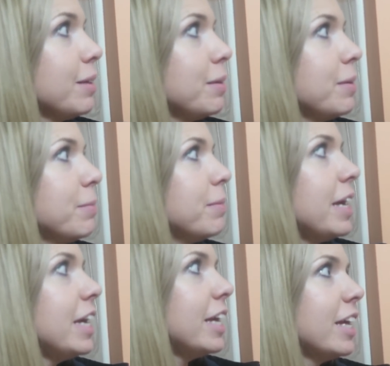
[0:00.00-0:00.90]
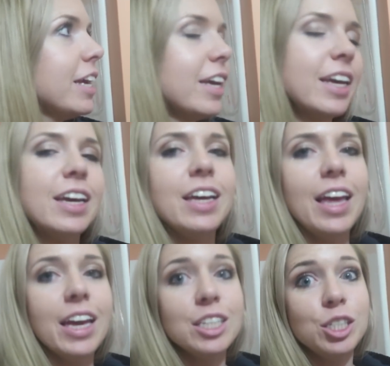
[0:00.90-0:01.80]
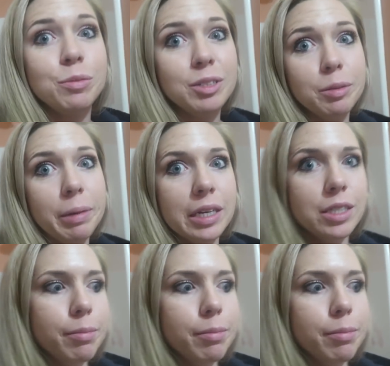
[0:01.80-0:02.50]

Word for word: Okay, where did Claire go? I guess she's supposed to pass